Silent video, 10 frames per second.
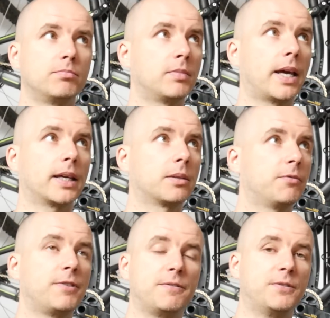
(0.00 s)
like
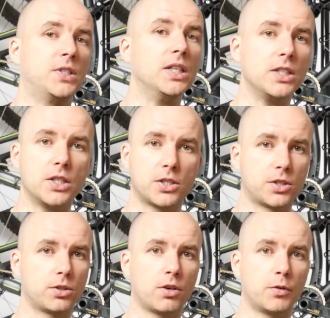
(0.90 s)
15
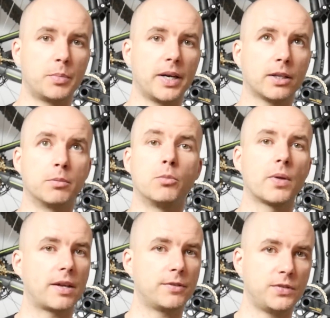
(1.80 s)
years of a break, or
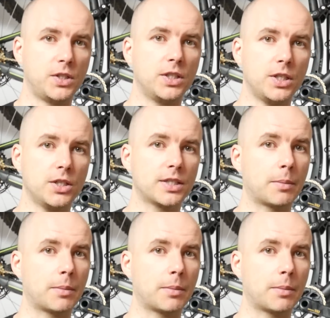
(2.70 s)
more than 15 years.